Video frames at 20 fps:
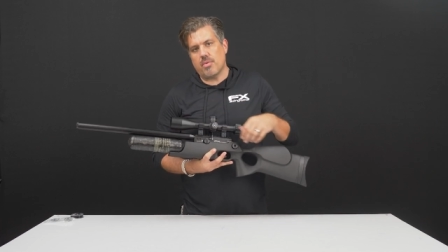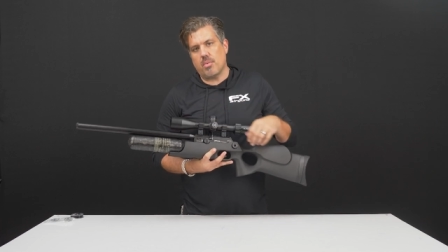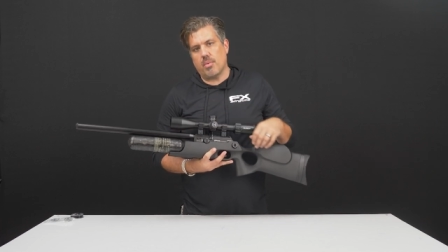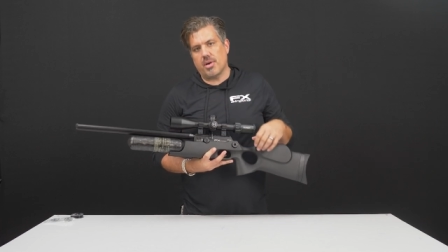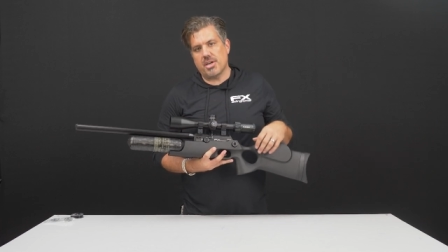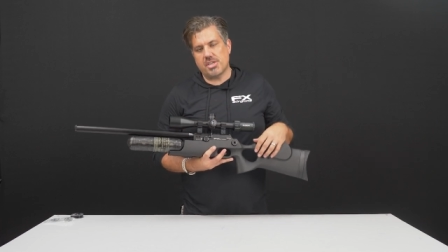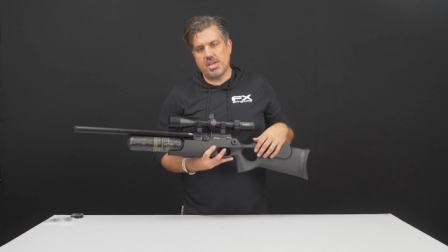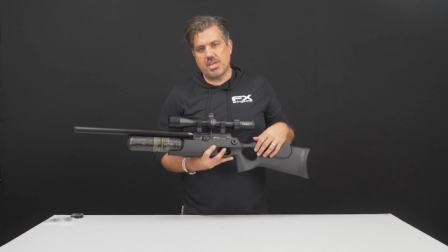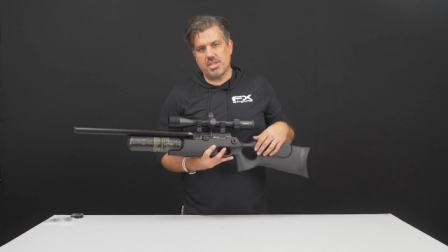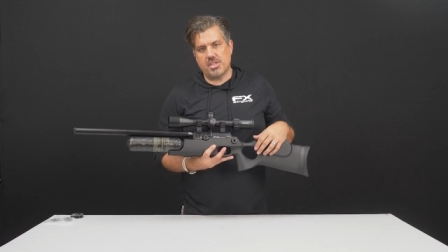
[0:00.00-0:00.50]
or if
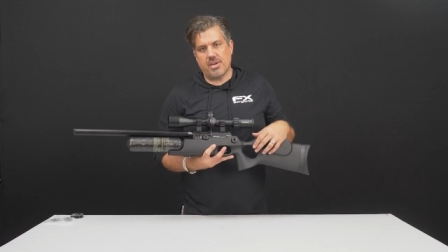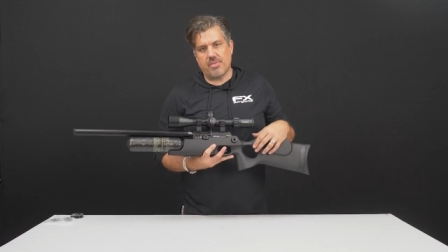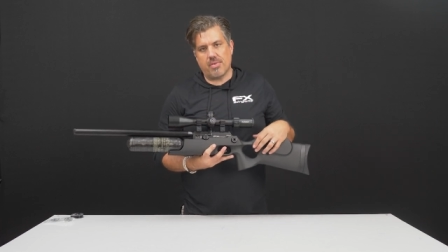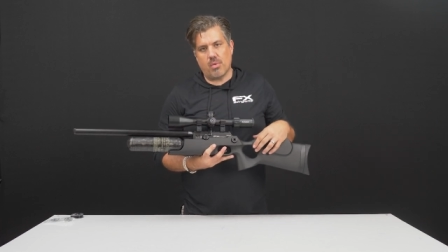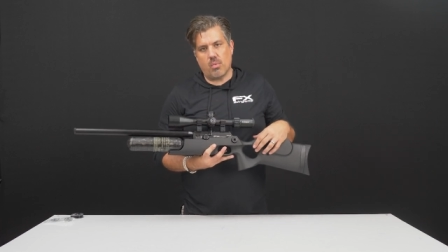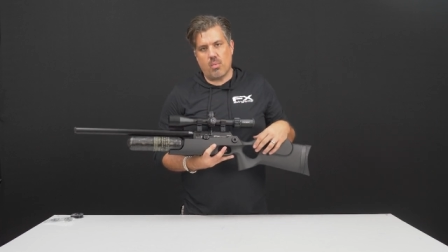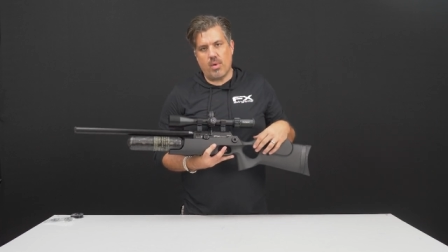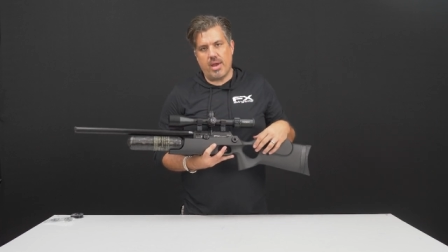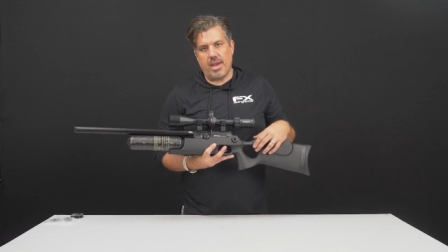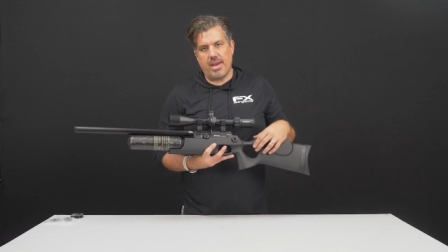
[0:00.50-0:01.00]
you want to change
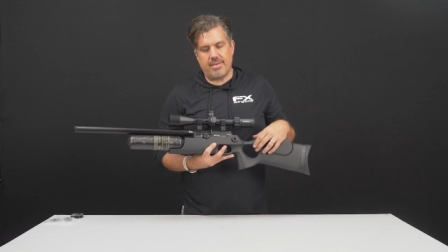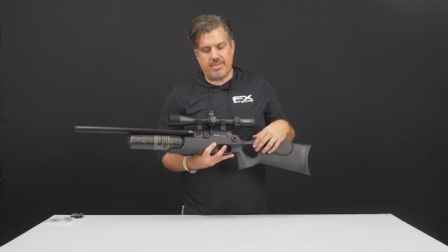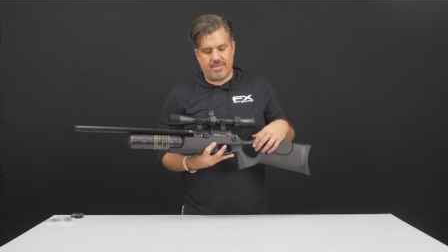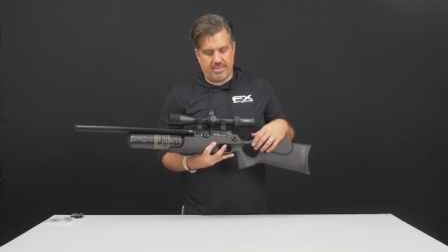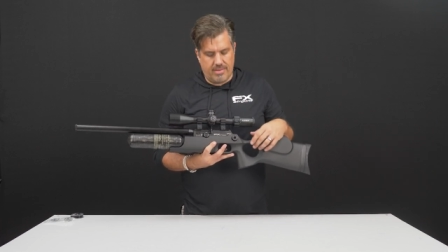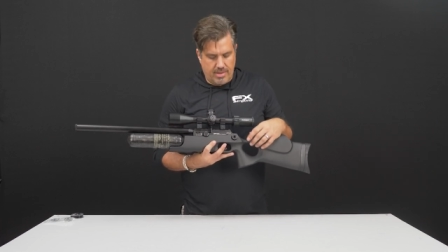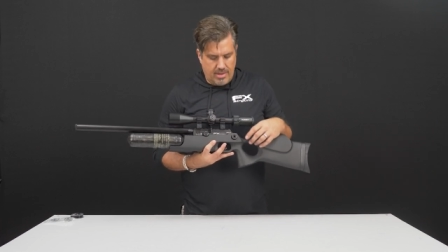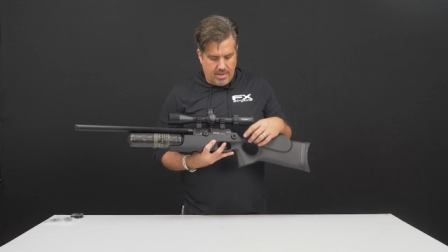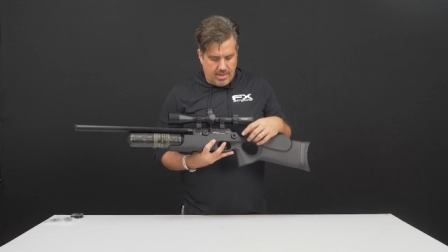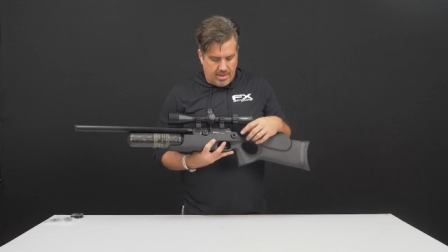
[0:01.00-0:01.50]
different
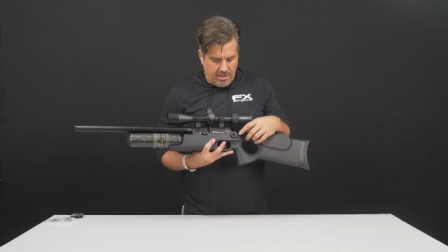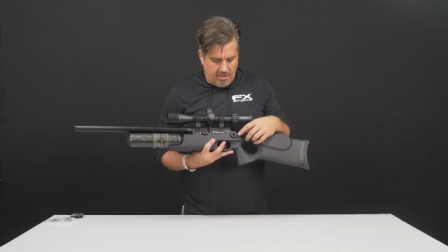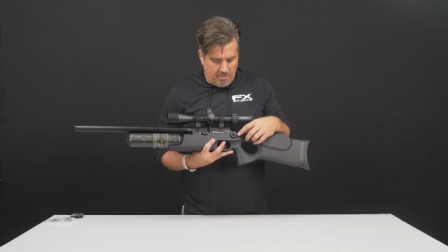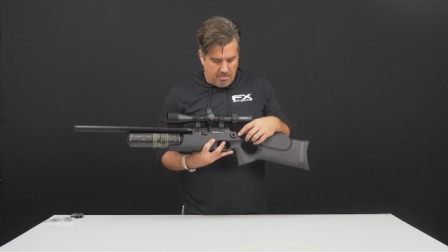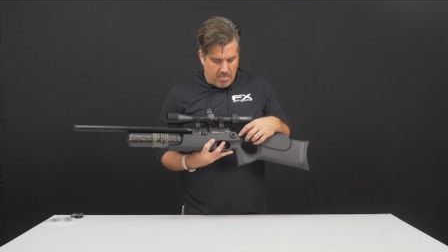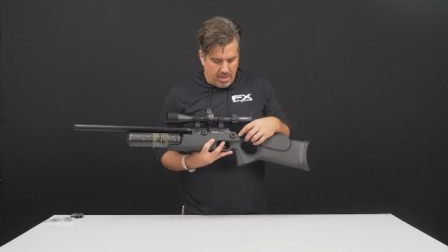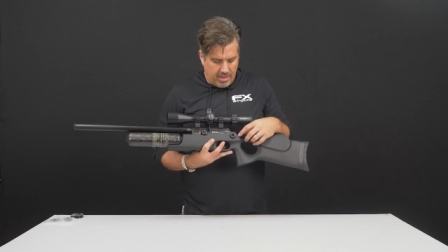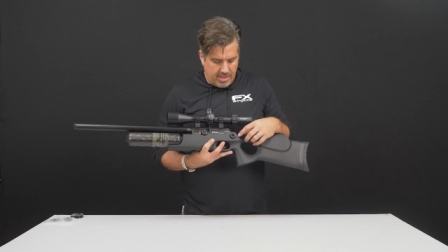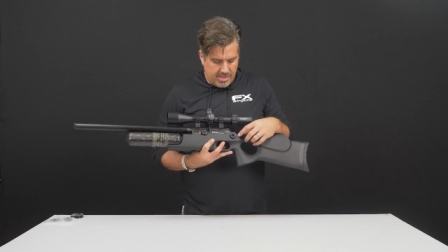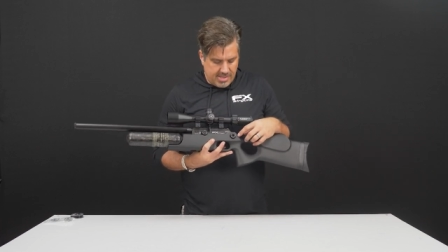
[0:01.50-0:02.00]
weights
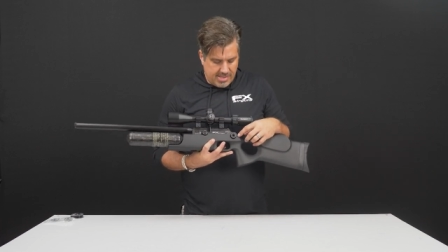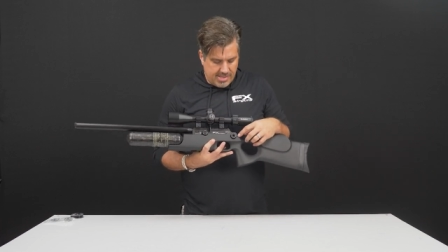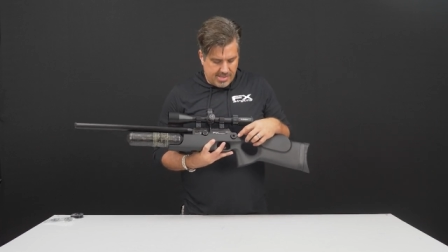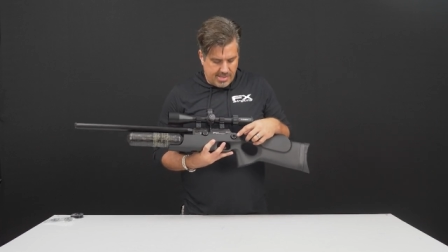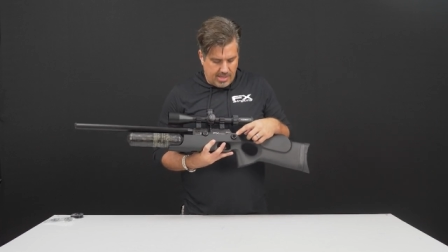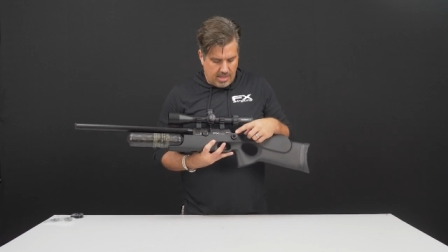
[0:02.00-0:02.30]
of pellets and